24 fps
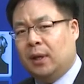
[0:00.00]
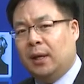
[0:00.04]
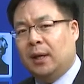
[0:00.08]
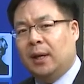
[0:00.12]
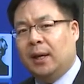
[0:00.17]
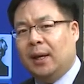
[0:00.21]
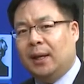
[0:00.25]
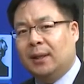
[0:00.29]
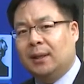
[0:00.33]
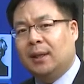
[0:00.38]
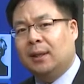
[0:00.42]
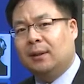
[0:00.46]

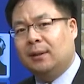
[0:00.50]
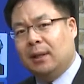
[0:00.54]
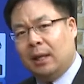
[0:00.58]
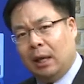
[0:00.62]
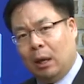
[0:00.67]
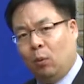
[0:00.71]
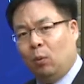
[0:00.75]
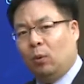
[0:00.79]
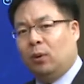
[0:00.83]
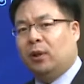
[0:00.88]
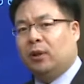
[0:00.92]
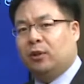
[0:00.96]
and then they
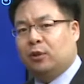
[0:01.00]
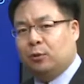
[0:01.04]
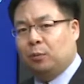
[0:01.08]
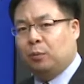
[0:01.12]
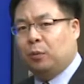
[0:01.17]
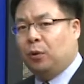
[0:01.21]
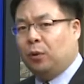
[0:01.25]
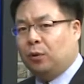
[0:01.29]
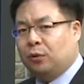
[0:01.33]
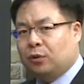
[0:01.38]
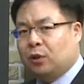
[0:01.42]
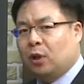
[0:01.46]
will
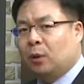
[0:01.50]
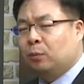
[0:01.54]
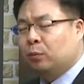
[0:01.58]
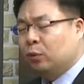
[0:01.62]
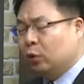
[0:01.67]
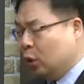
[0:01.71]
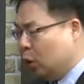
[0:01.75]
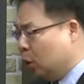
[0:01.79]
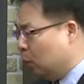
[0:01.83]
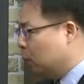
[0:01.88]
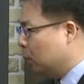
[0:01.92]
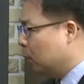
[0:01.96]
experience
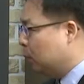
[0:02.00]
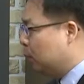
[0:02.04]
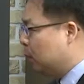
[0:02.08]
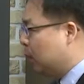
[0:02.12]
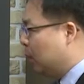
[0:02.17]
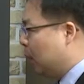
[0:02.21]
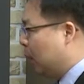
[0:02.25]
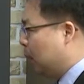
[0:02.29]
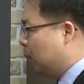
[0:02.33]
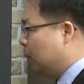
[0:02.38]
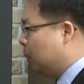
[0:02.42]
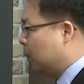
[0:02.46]
abnormal
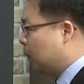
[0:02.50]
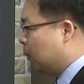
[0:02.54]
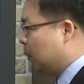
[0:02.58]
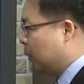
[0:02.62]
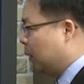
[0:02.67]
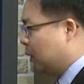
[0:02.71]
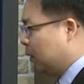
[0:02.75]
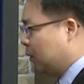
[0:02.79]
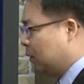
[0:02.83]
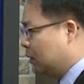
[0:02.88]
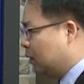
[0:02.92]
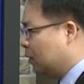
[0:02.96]
behavior
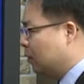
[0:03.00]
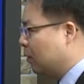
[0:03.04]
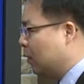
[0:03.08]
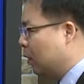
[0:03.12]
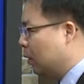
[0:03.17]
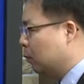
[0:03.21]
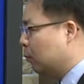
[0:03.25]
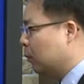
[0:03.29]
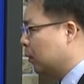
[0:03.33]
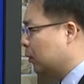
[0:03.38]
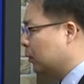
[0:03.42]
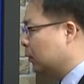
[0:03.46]
and
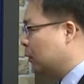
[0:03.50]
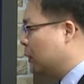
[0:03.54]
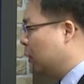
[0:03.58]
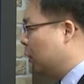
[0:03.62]
development.